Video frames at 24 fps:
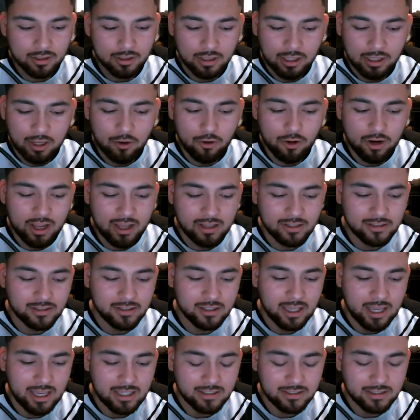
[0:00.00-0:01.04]
Leon
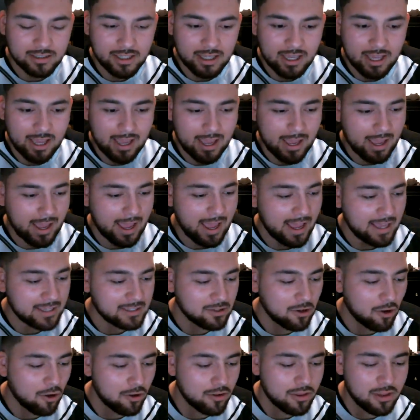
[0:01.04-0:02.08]
has
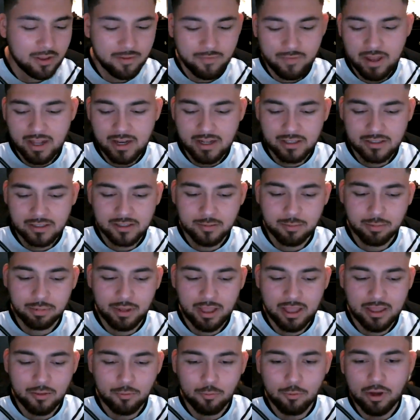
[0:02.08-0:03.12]
all the advantage to
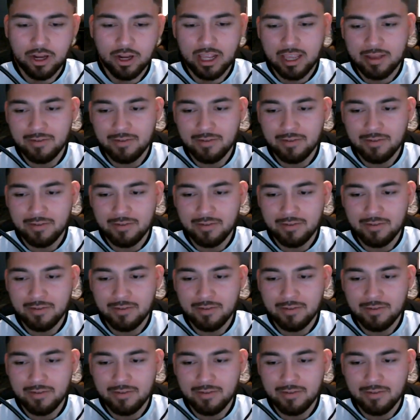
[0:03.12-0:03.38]
play the what